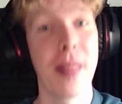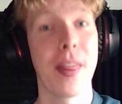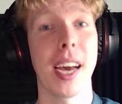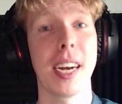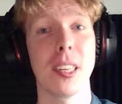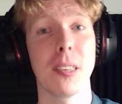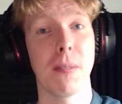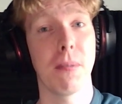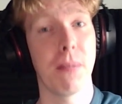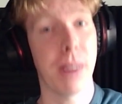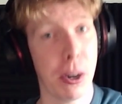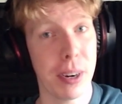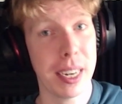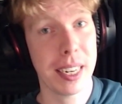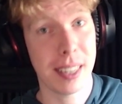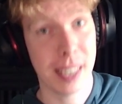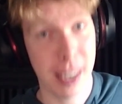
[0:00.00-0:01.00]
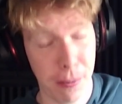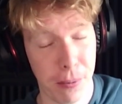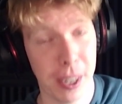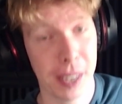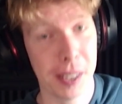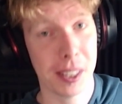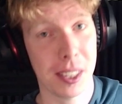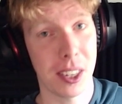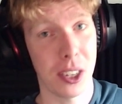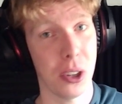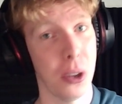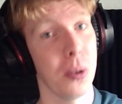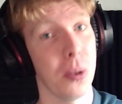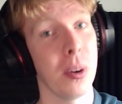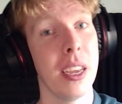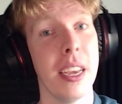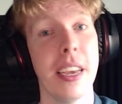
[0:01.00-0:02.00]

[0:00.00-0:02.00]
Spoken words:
That is very difficult to do.